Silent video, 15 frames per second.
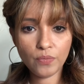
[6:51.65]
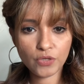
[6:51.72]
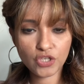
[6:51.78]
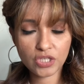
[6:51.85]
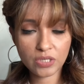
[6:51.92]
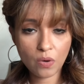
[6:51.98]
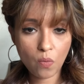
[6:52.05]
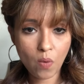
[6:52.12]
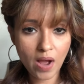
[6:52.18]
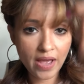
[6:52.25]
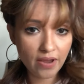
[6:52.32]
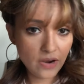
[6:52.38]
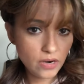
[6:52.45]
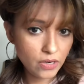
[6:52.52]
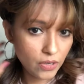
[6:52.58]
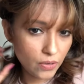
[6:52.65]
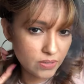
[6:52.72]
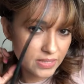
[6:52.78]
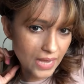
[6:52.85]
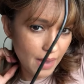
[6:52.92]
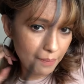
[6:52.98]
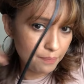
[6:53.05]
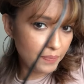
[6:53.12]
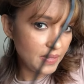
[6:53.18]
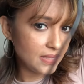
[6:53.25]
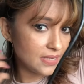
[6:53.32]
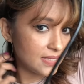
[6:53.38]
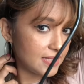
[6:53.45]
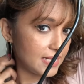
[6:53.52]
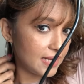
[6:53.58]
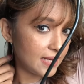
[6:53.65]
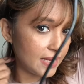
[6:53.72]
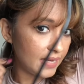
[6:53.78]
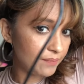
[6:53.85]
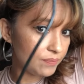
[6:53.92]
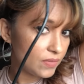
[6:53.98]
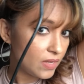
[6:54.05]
which is a wire, goes up in the ceiling.